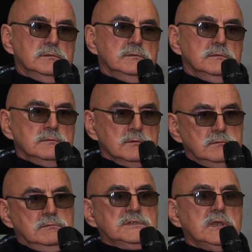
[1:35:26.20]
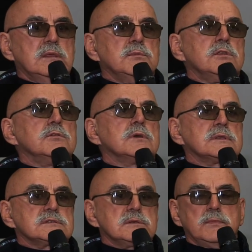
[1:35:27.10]
their
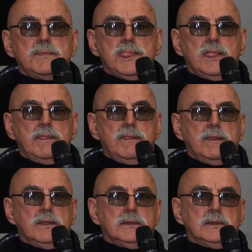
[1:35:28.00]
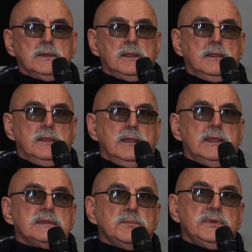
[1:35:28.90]
line and, and their
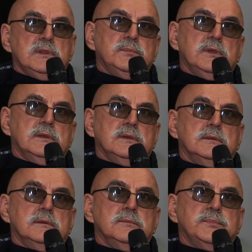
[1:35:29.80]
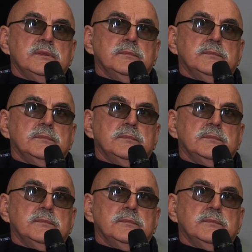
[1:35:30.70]
vision.